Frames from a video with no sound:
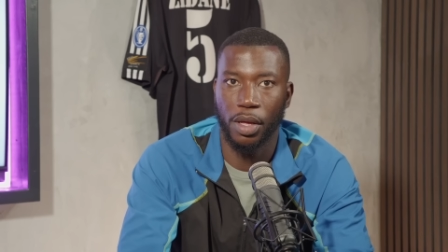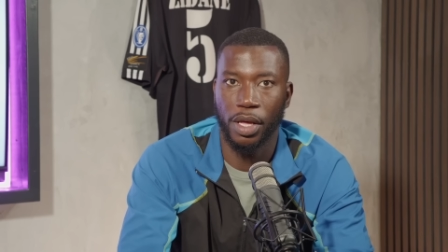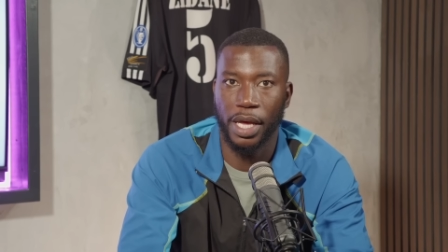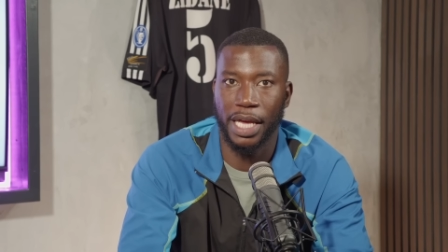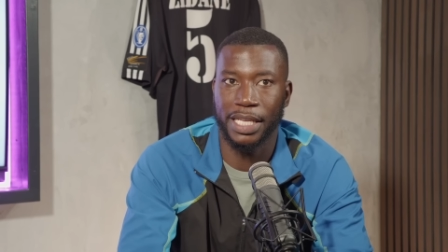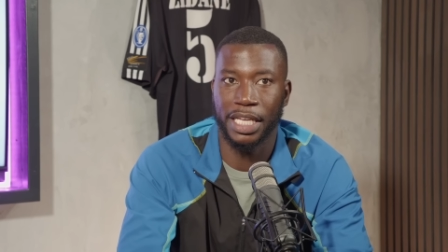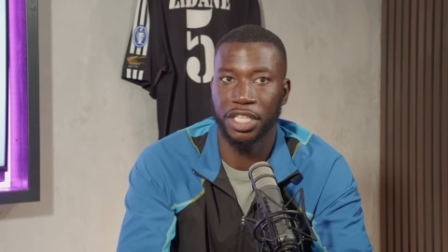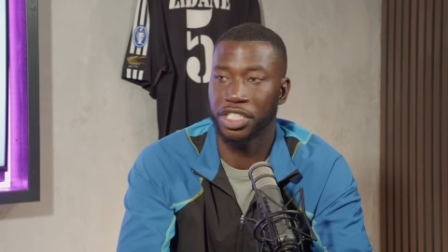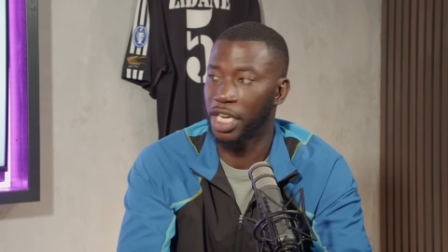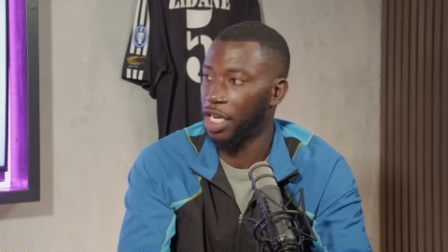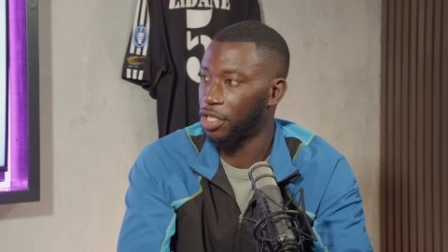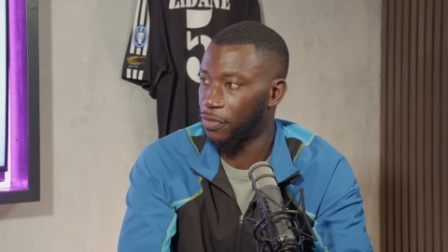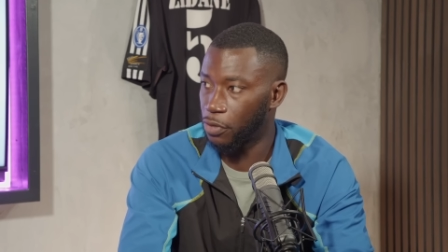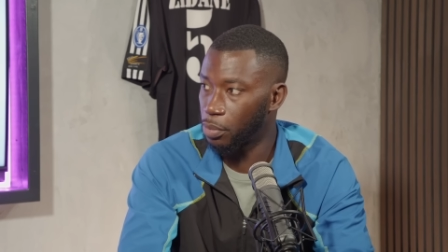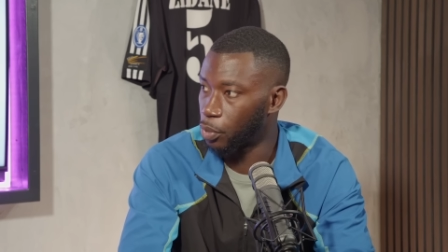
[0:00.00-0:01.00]
it didn't
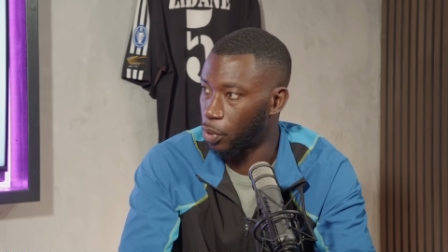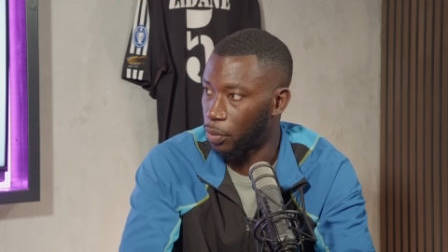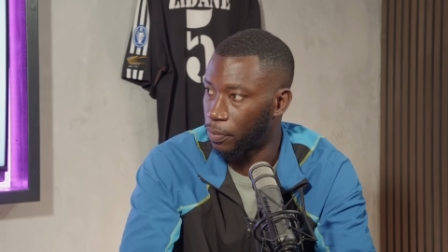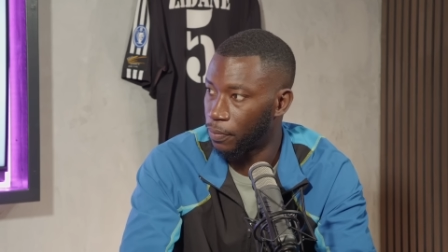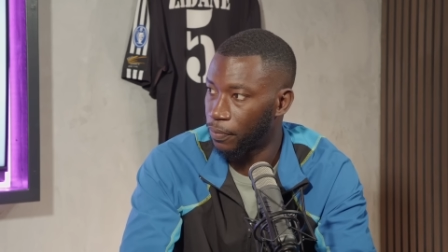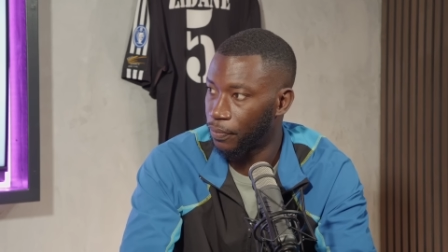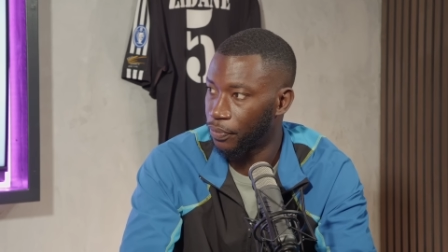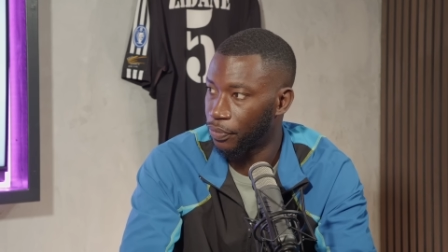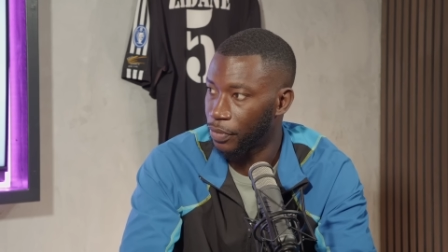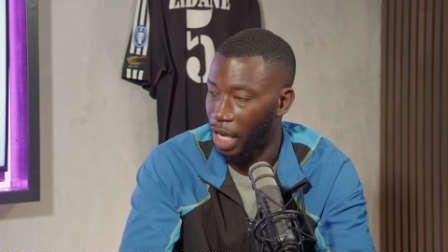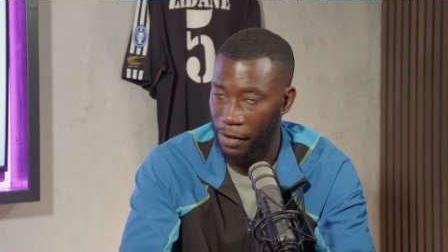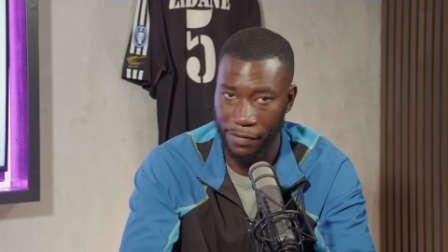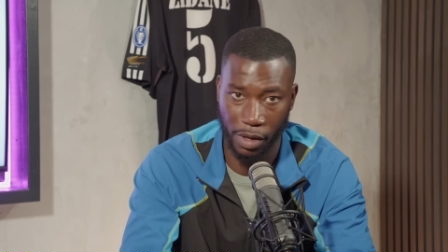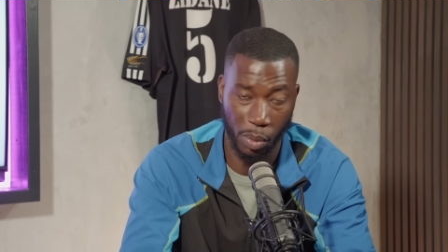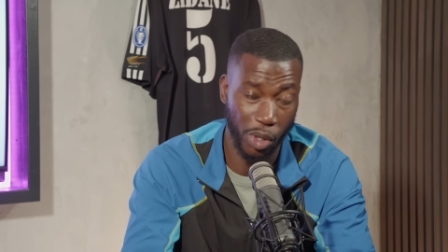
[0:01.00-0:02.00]
change football. Mm-hmm.
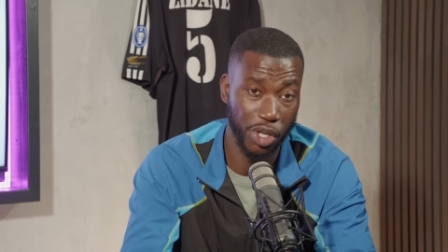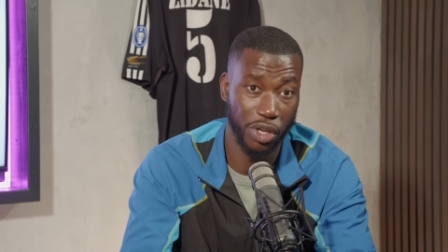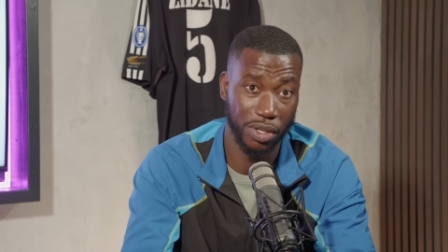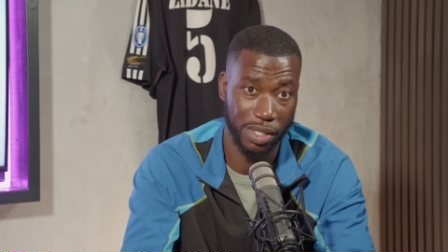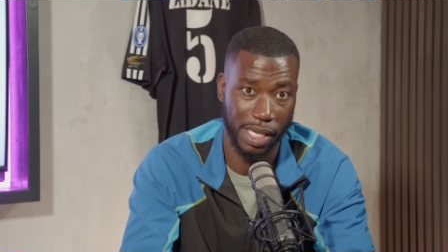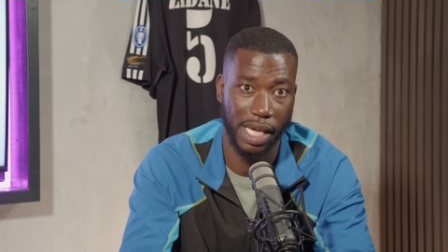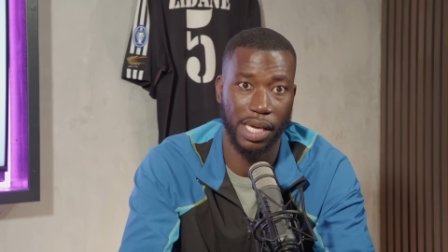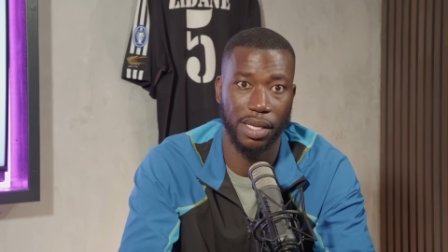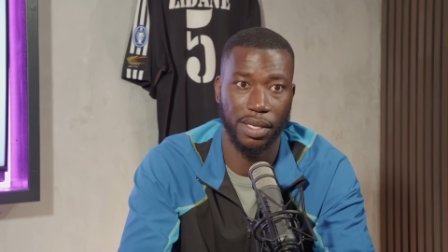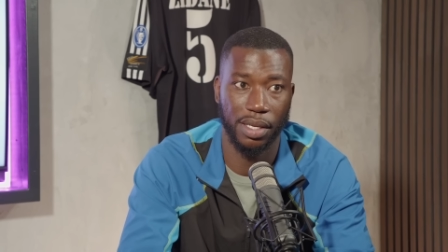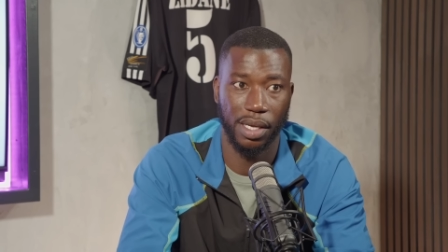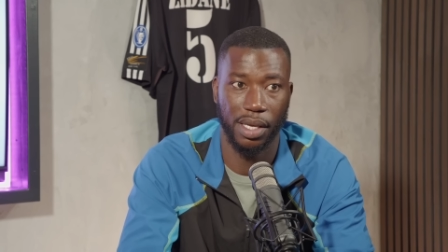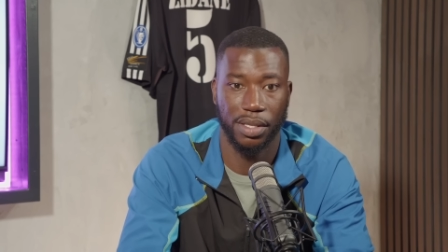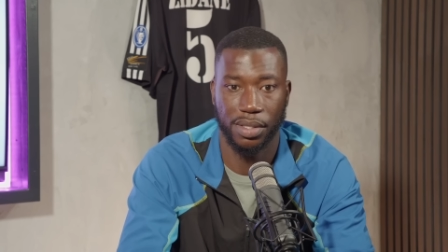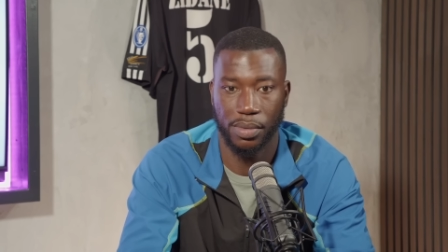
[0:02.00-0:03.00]
I think what you're
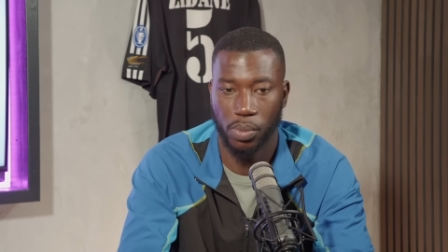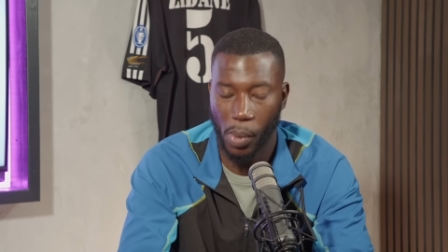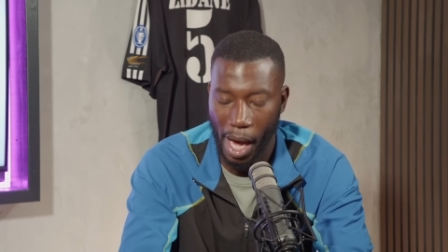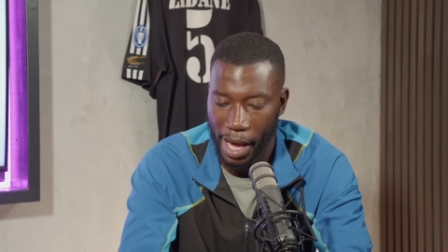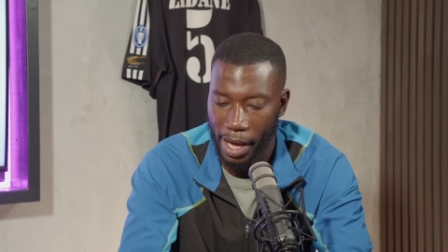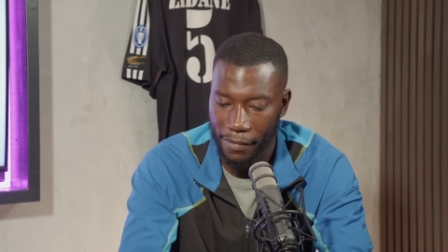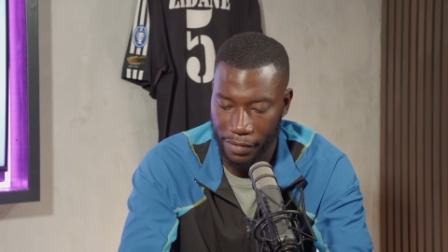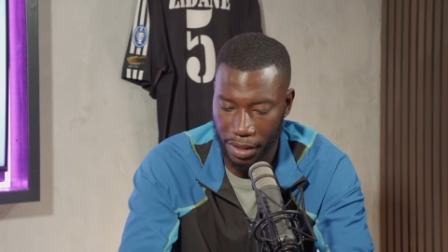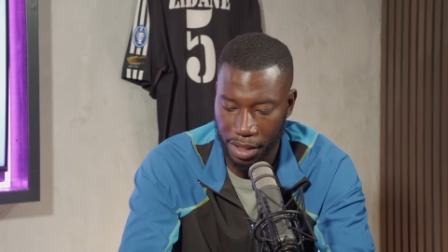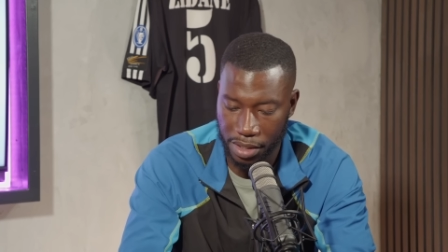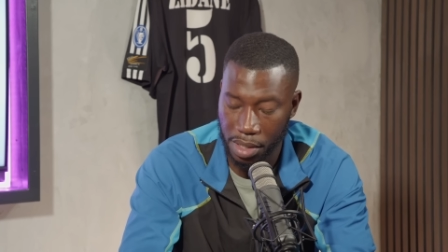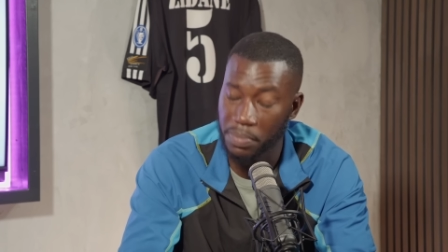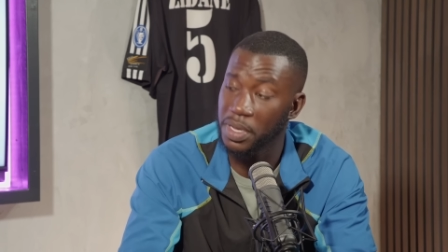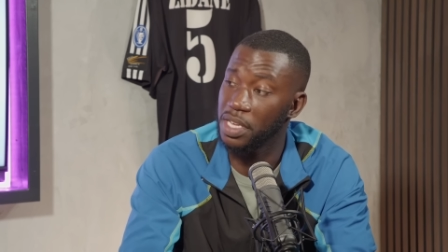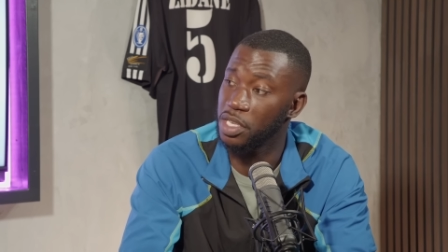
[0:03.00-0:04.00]
saying is why I think it's
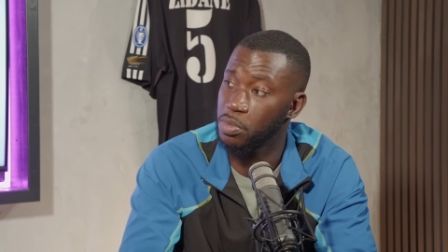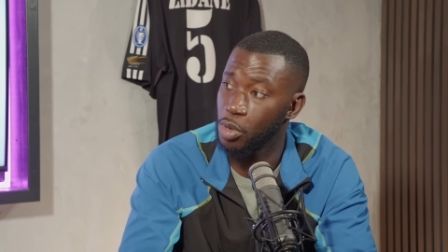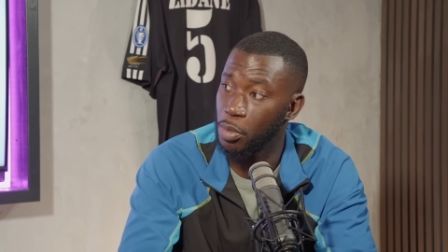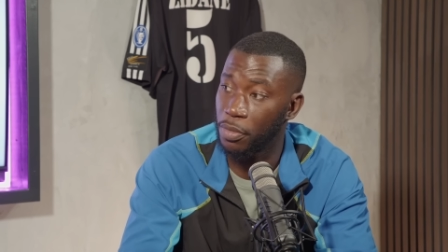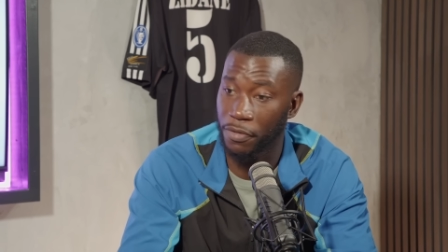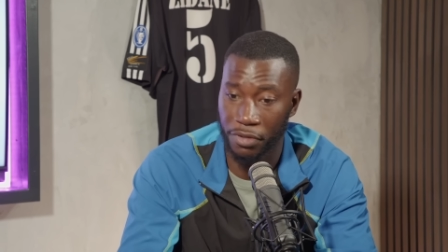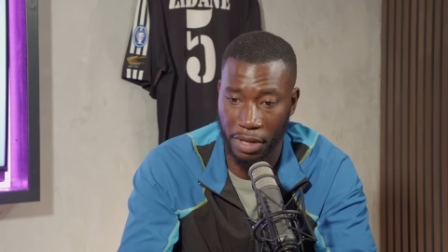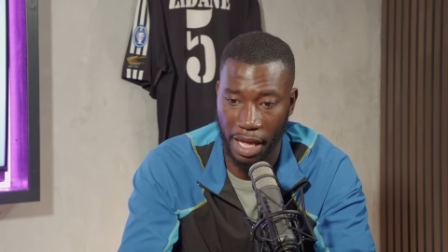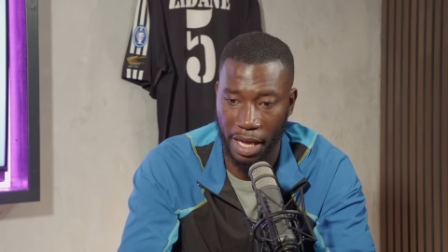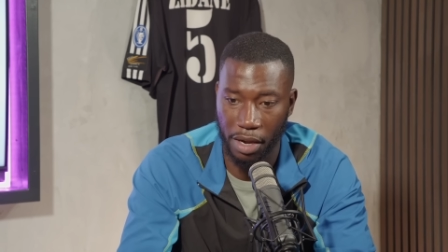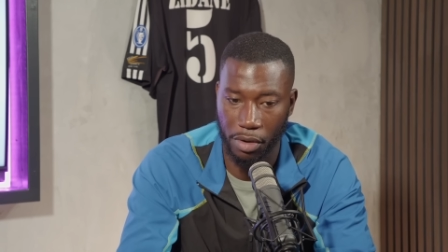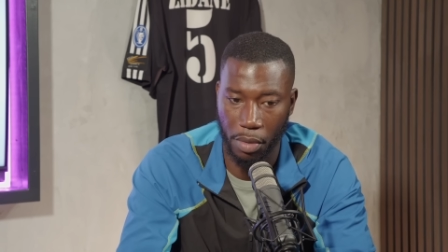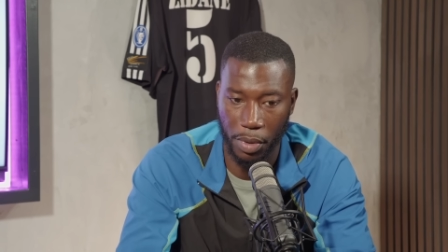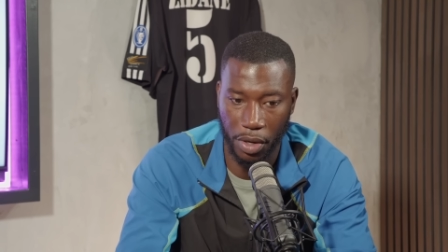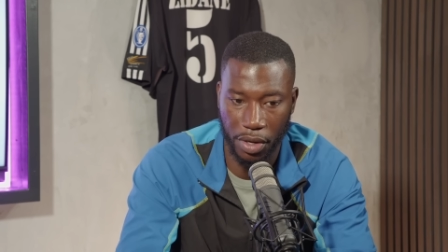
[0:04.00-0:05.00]
the biggest moment for that
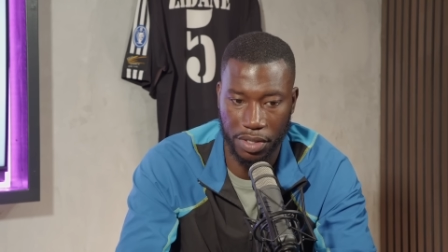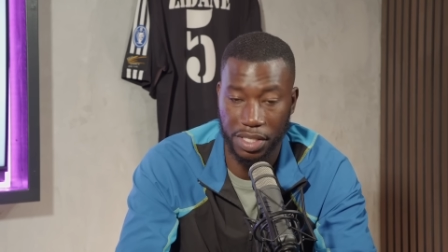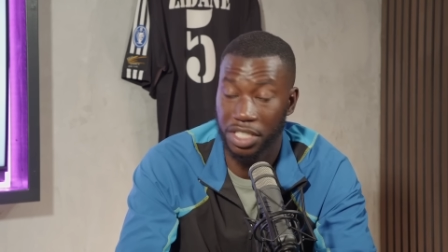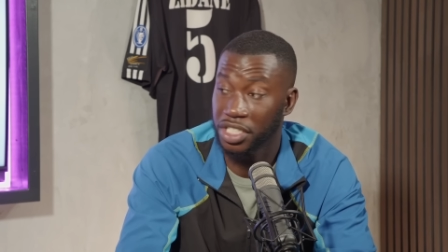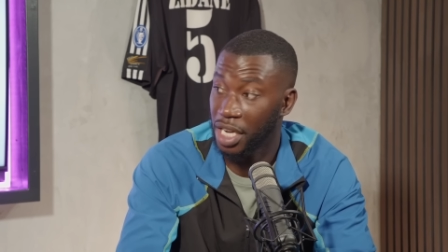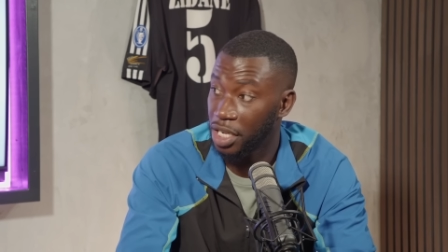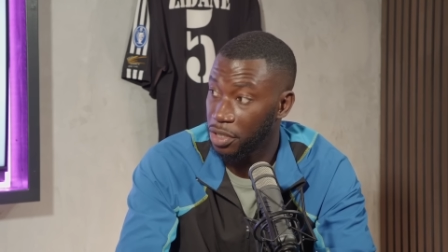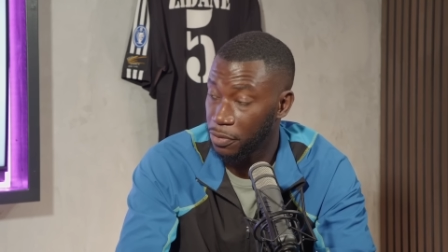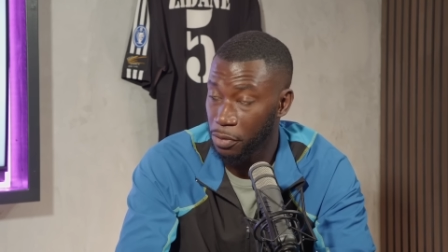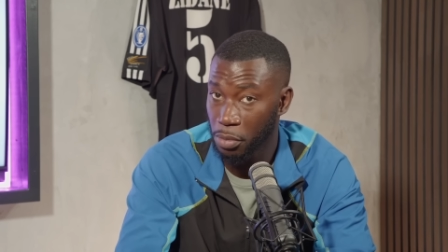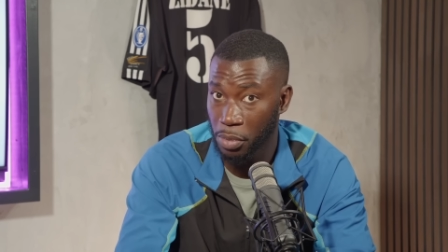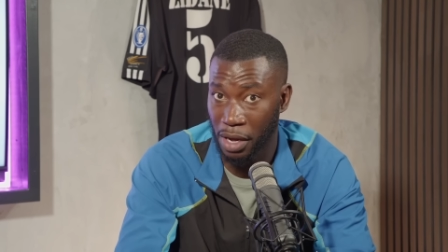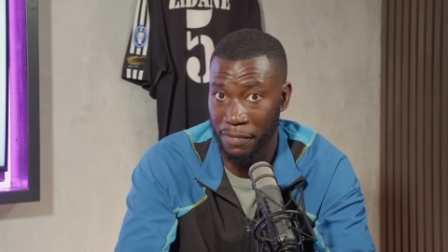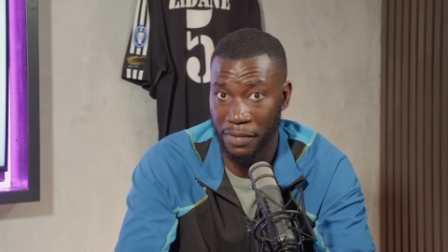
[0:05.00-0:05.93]
era because mm it changed football.